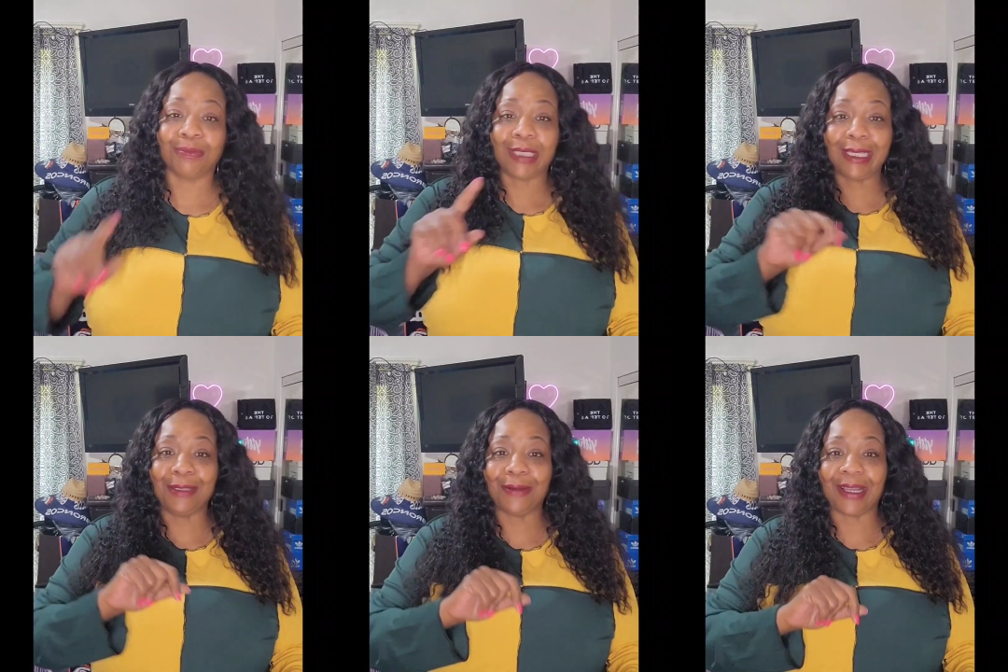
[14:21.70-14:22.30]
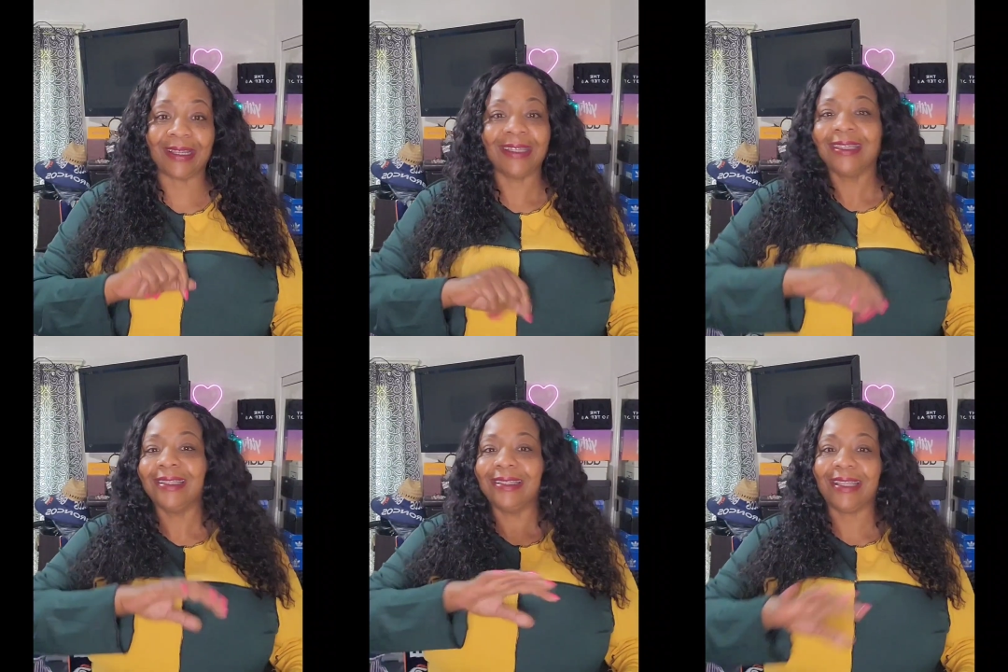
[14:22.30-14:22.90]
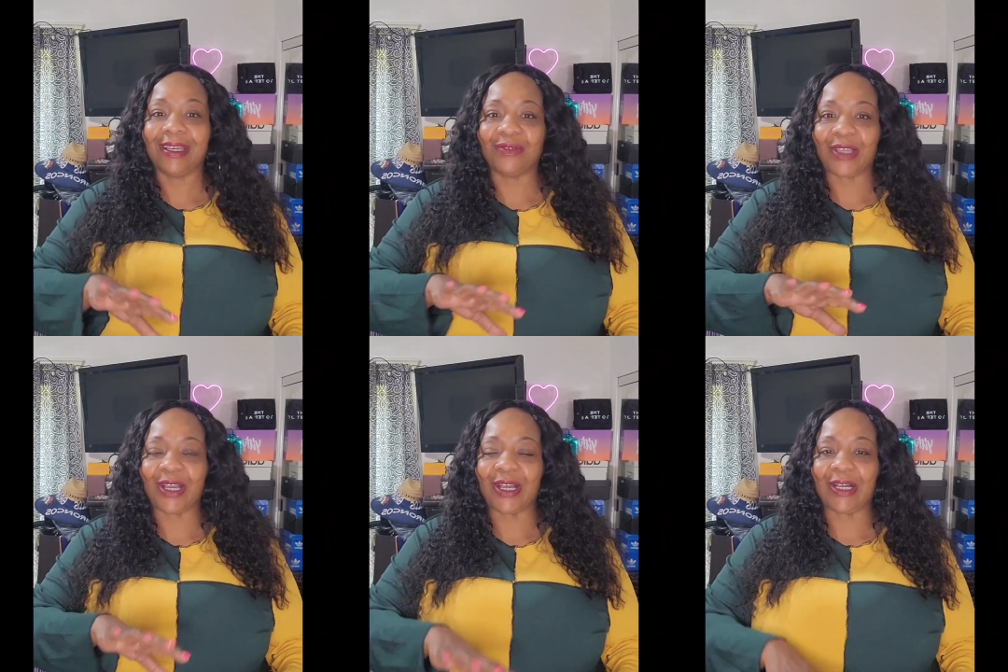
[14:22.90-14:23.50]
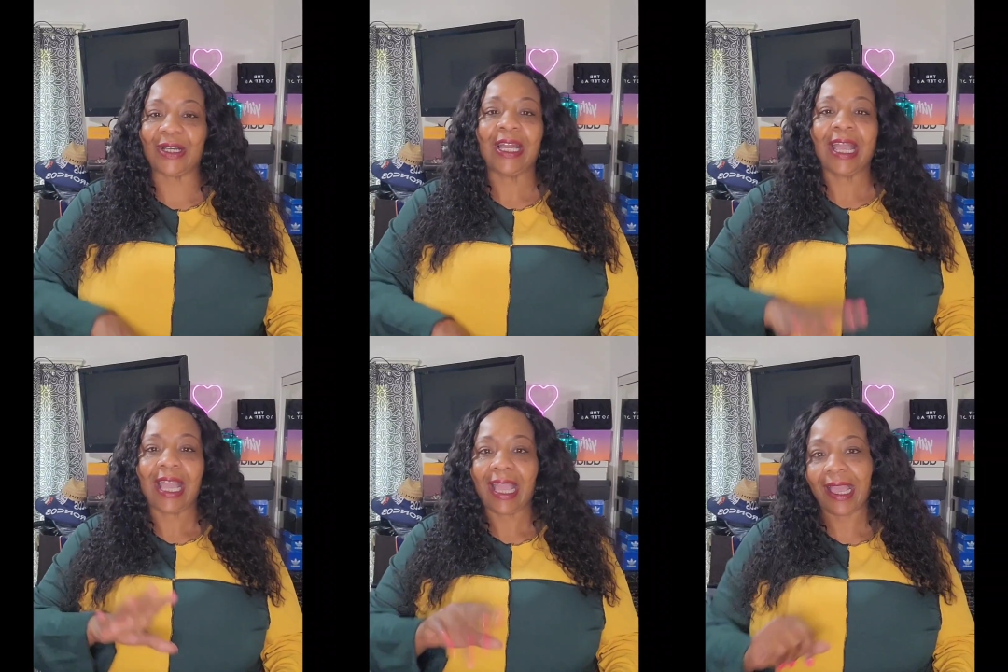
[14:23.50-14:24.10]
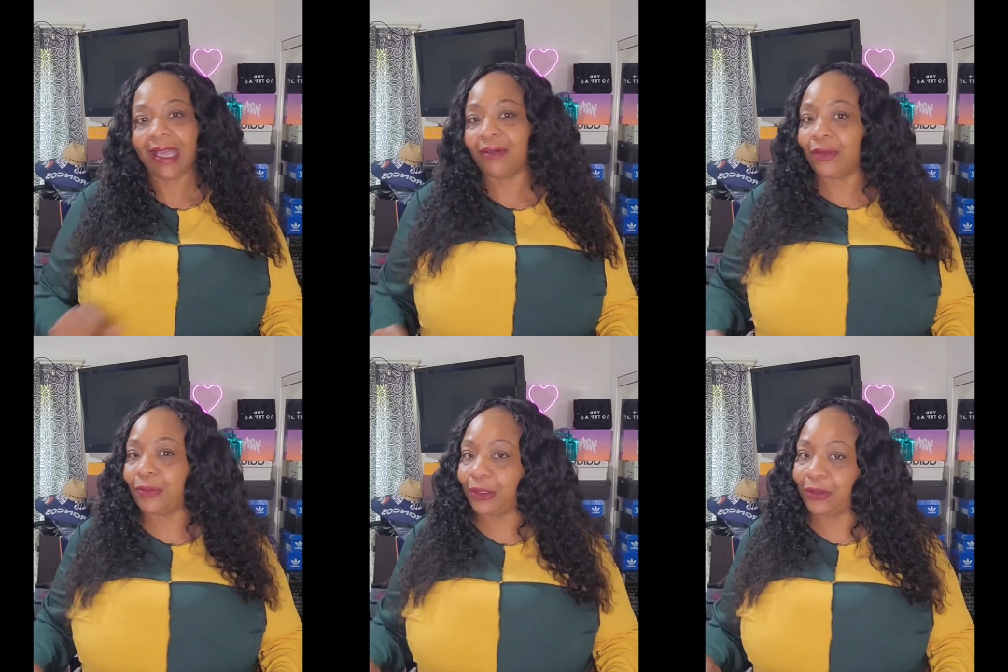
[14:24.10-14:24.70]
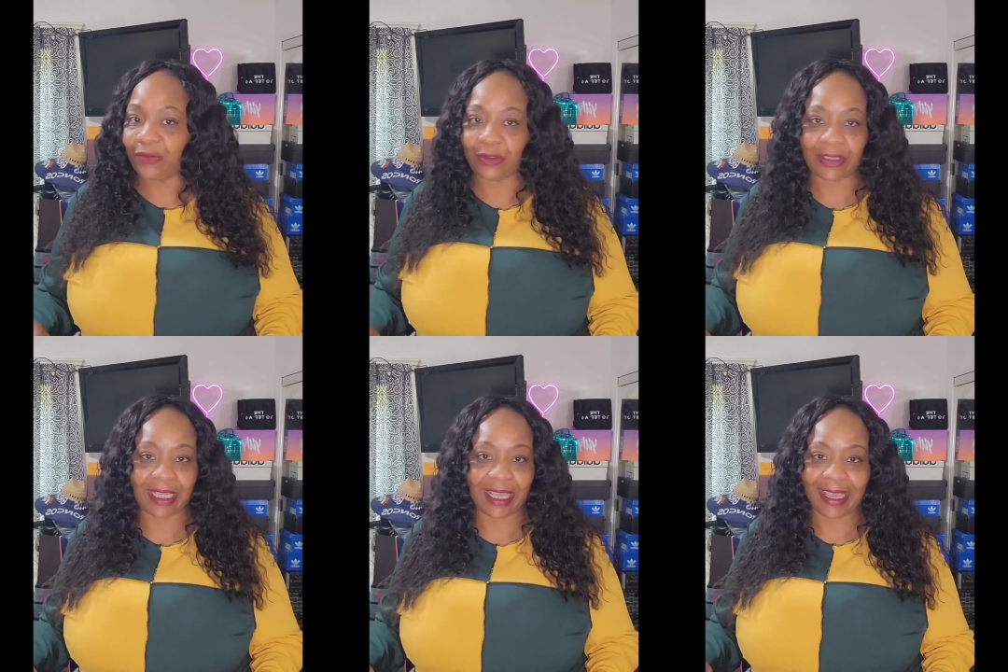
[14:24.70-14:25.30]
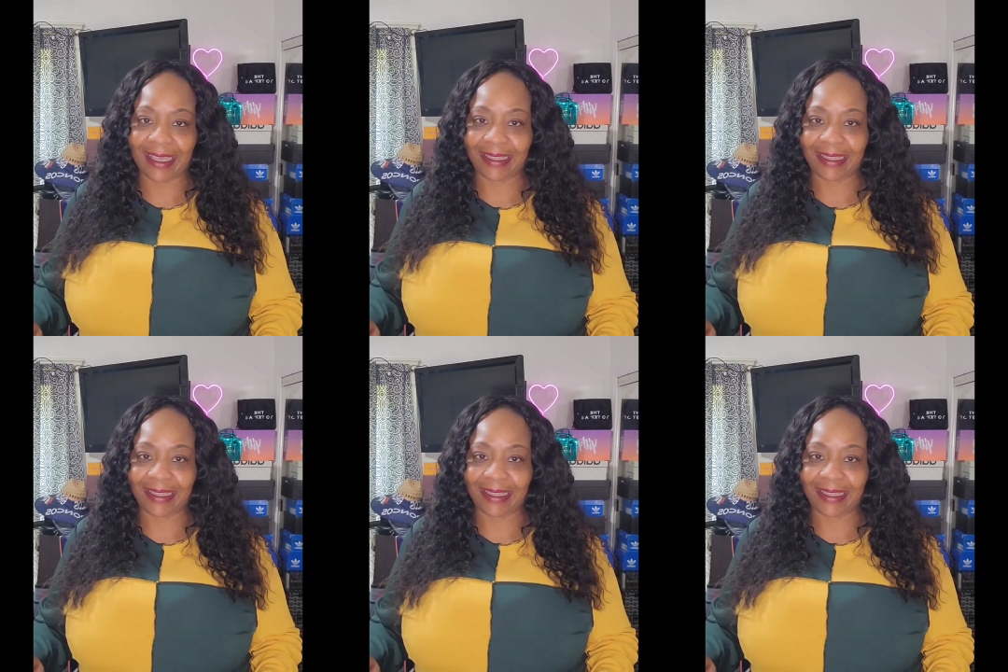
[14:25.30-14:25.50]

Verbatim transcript: Anyway, love y'all. Have a beautiful day.